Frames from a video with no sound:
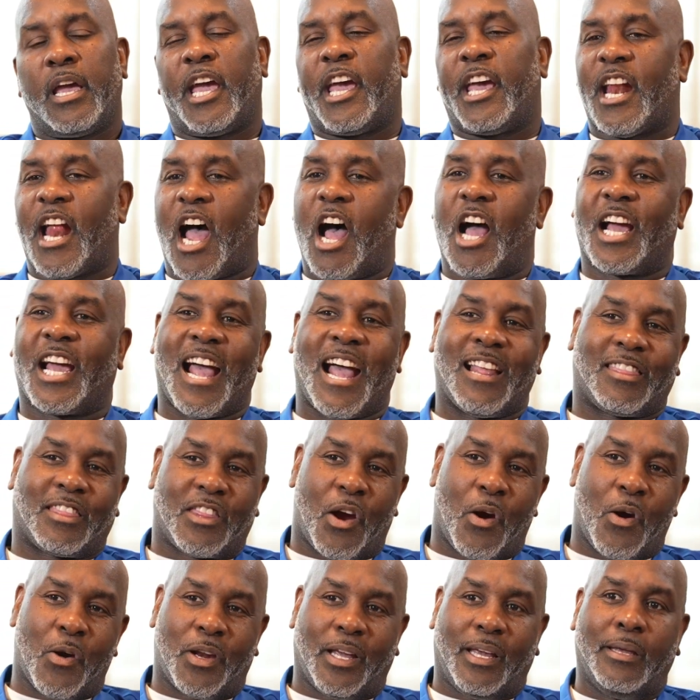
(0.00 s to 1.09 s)
and I got
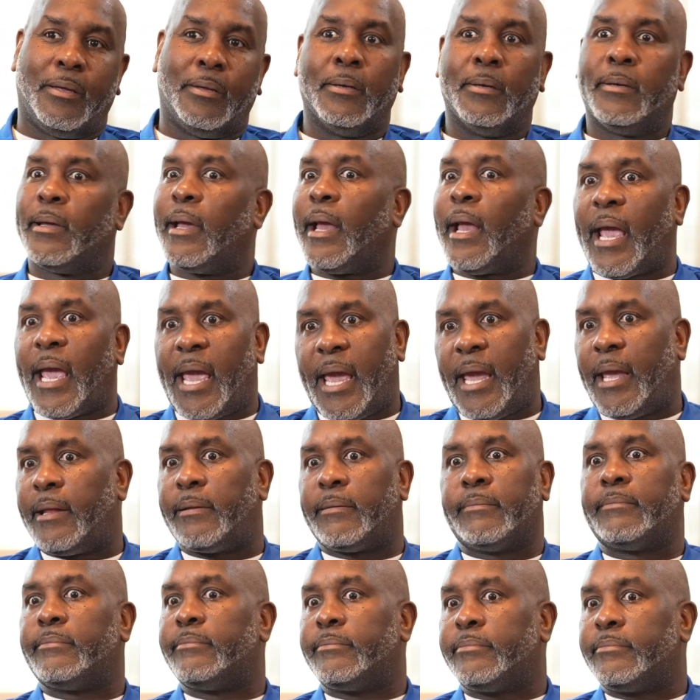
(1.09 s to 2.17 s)
38,
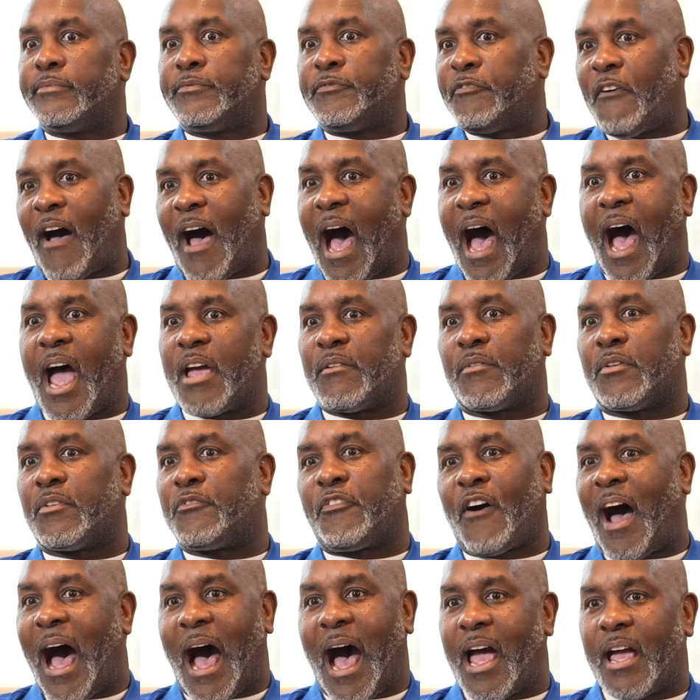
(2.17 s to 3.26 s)
5 and
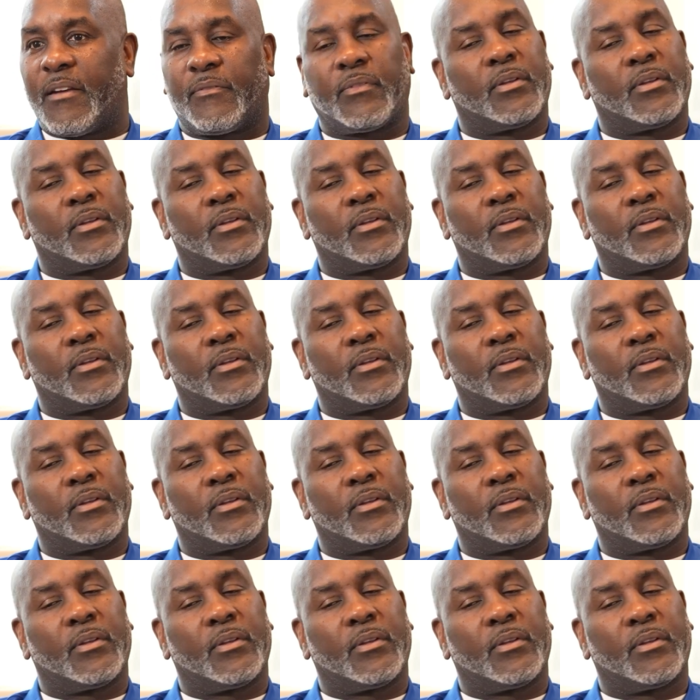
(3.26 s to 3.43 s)
5.